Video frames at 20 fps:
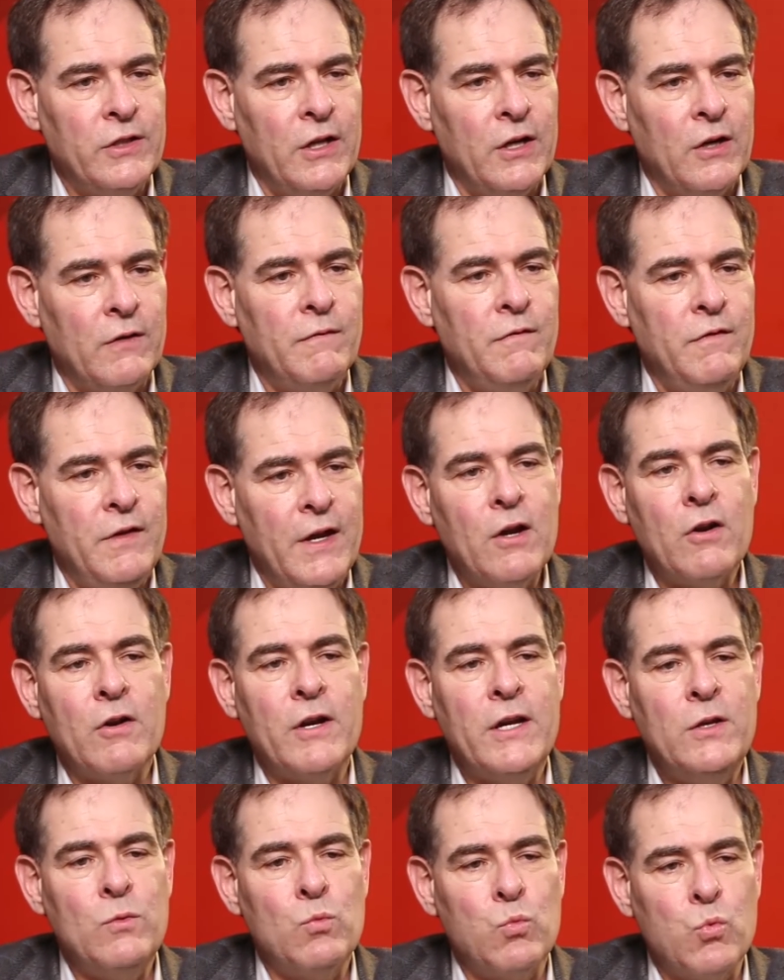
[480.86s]
that are
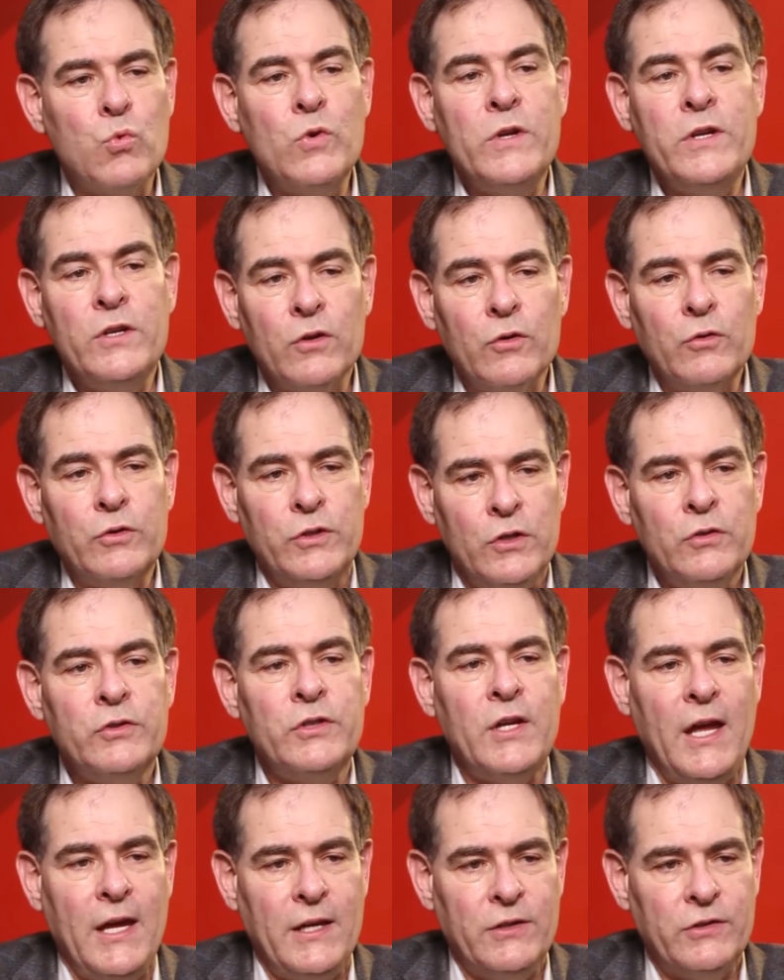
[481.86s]
very real use
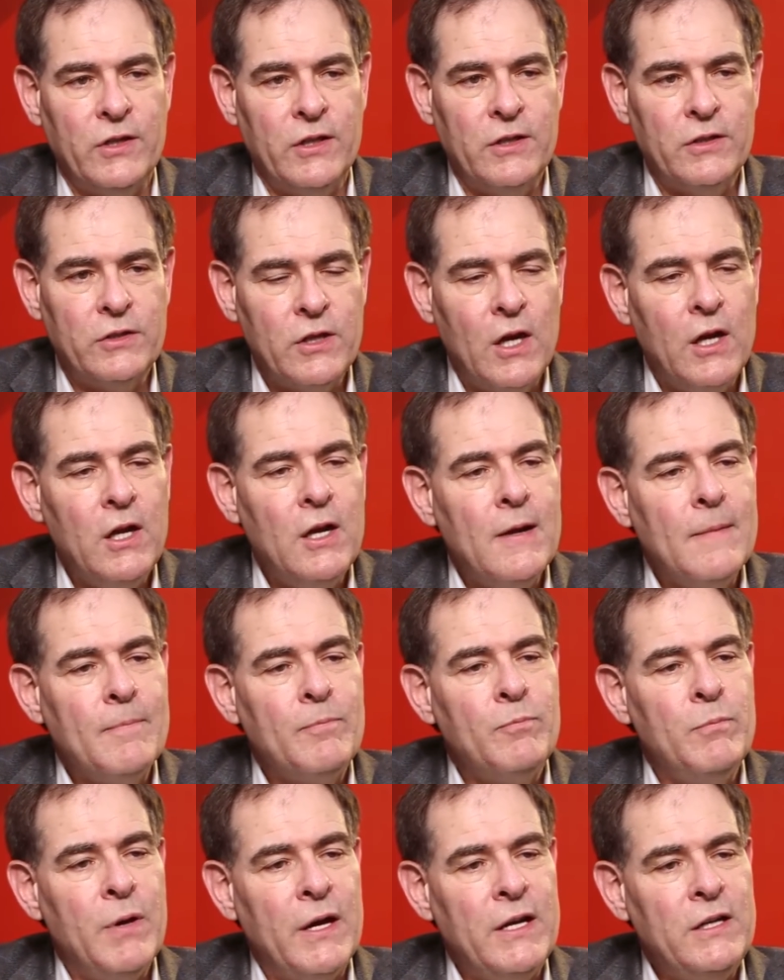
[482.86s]
cases,
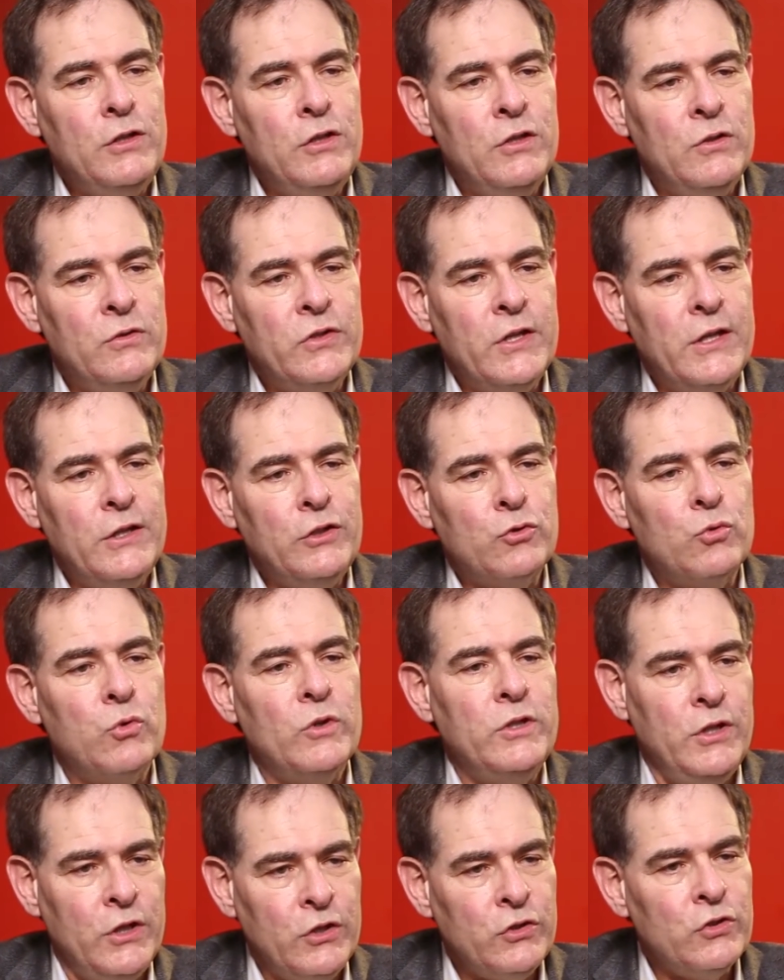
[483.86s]
but using
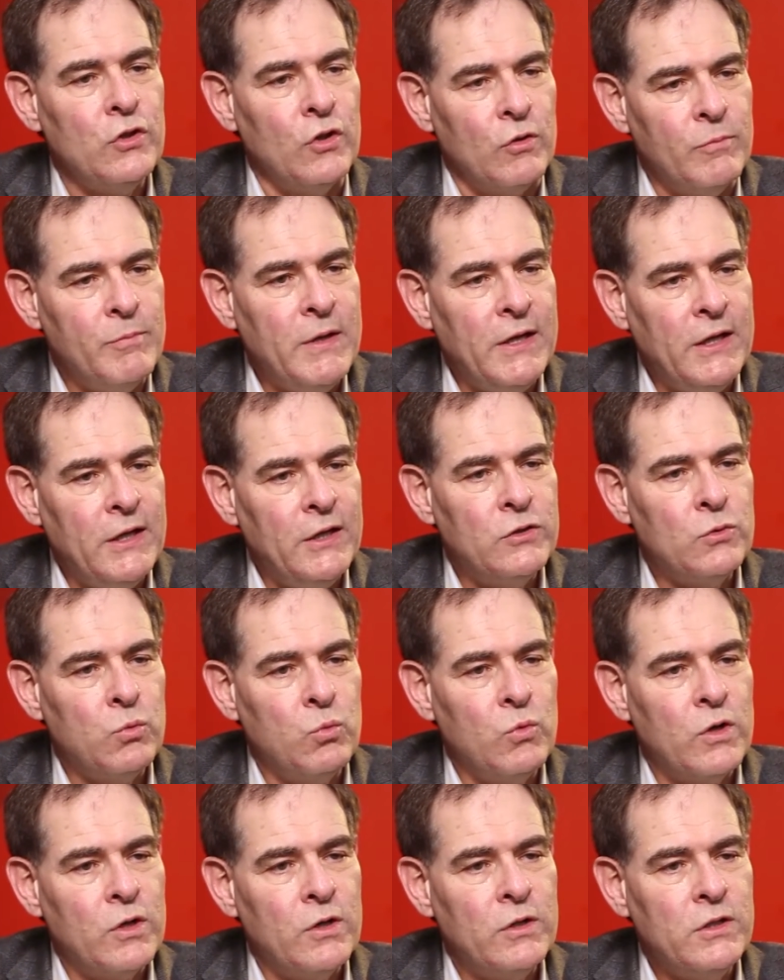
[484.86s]
traditional means
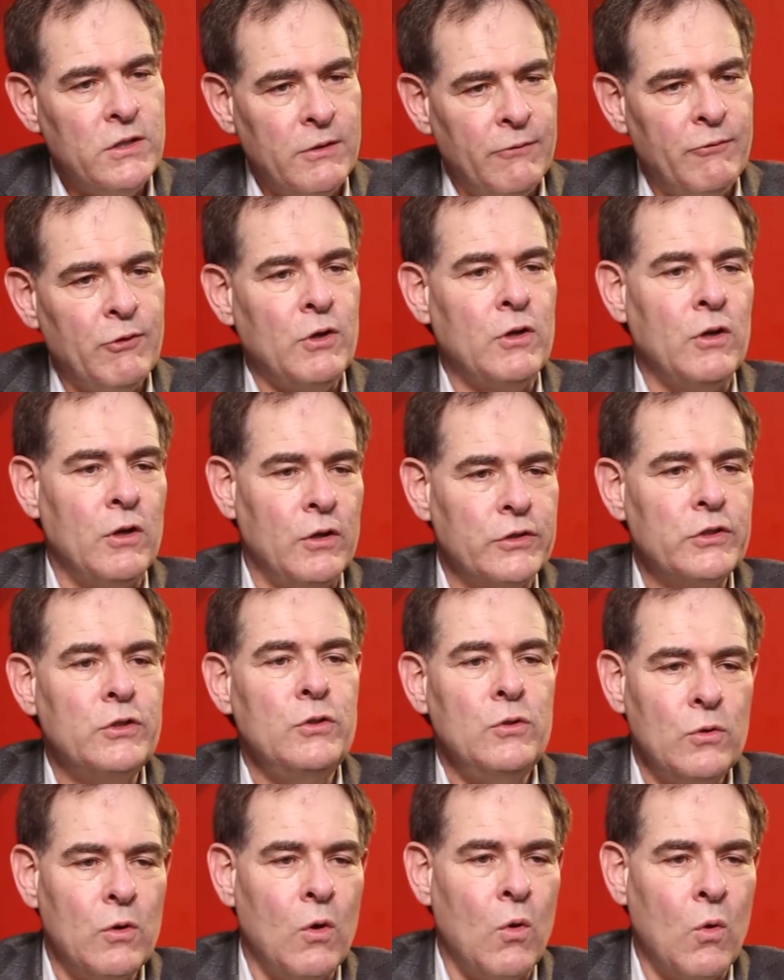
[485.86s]
were difficult
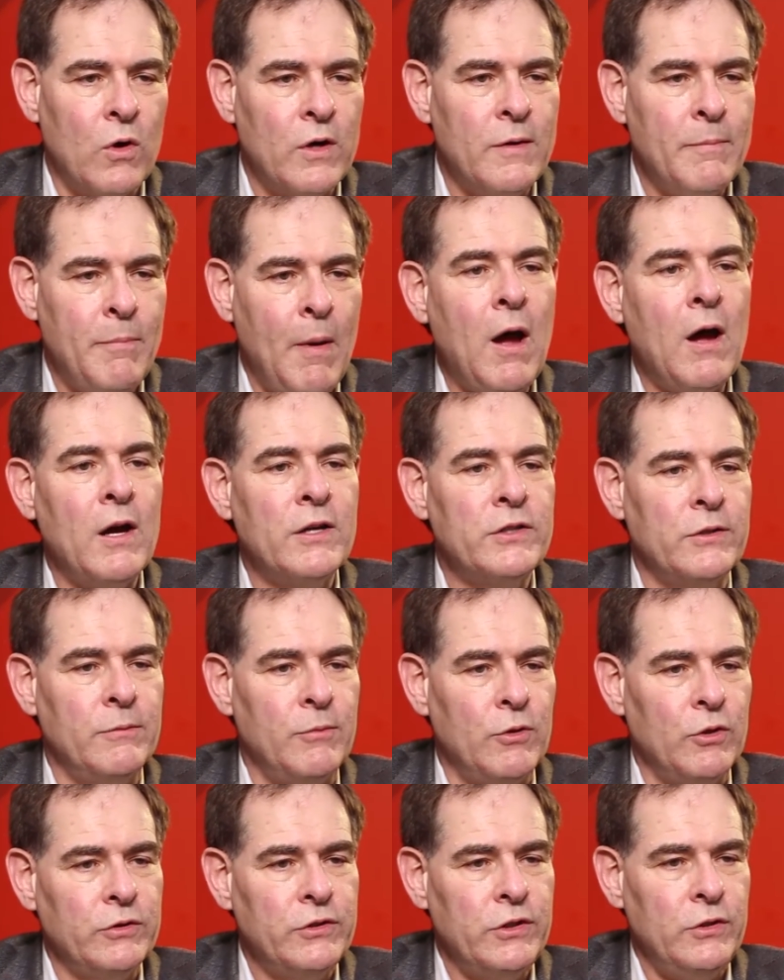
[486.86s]
to or
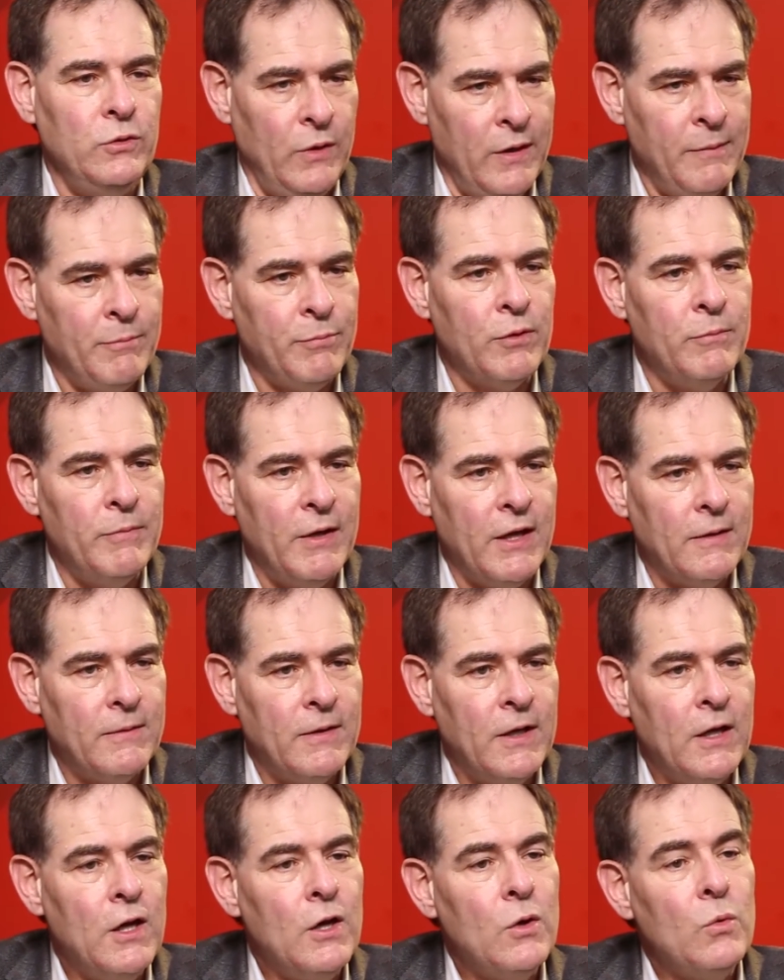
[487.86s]
impossible to implement.
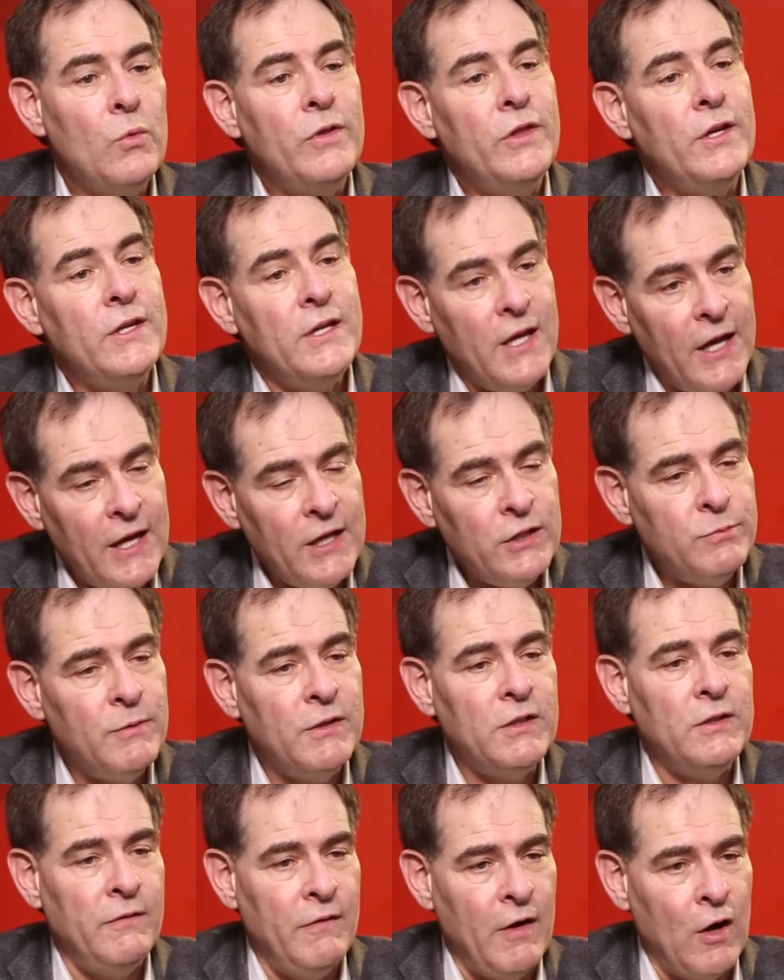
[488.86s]
With
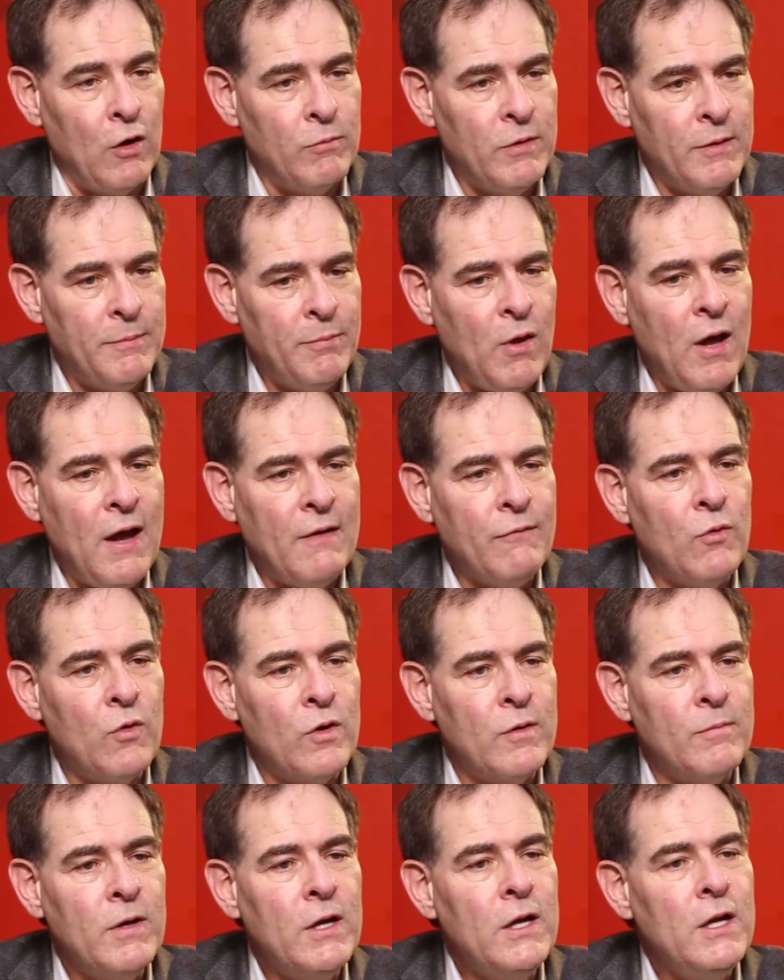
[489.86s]
Engagement Development
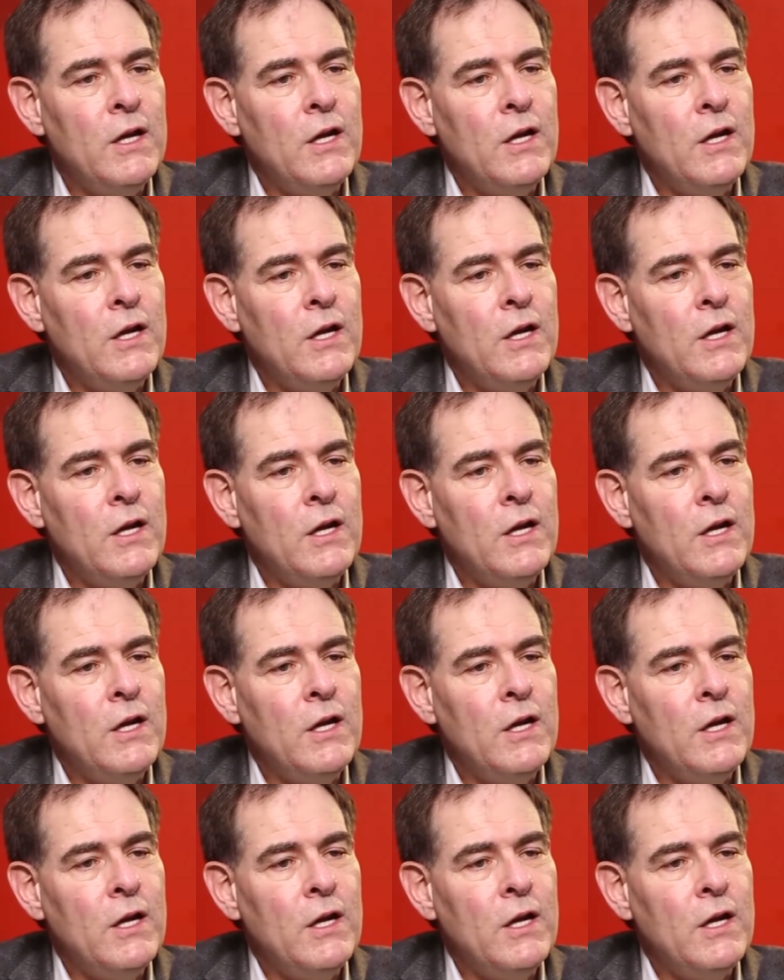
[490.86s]
Platform,